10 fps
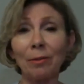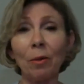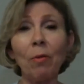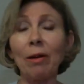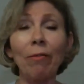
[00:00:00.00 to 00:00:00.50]
We
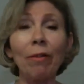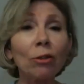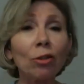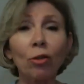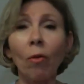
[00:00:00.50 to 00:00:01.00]
want to
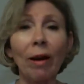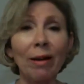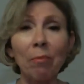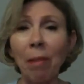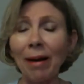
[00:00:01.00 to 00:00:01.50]
feel joy and
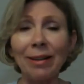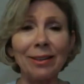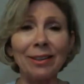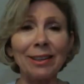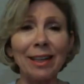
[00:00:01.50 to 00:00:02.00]

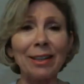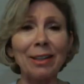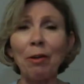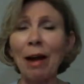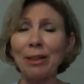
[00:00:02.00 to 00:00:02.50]
abundance and
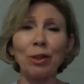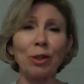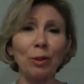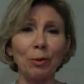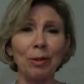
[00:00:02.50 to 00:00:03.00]

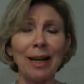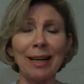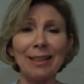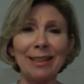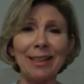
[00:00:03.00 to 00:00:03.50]
gratitude
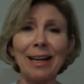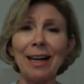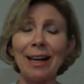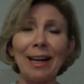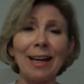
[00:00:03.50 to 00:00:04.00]
and
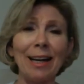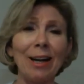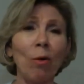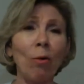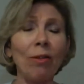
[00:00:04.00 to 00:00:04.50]

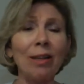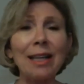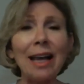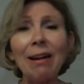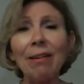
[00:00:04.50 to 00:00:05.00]
all these
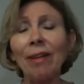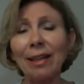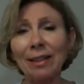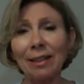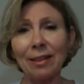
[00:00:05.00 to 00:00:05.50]

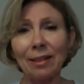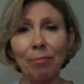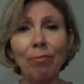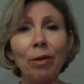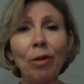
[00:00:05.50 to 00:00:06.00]
elevated,
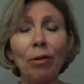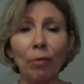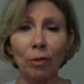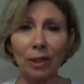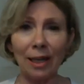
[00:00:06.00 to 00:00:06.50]

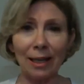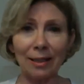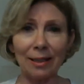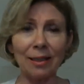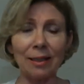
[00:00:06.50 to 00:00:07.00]
beautiful
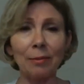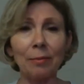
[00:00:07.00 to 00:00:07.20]
states.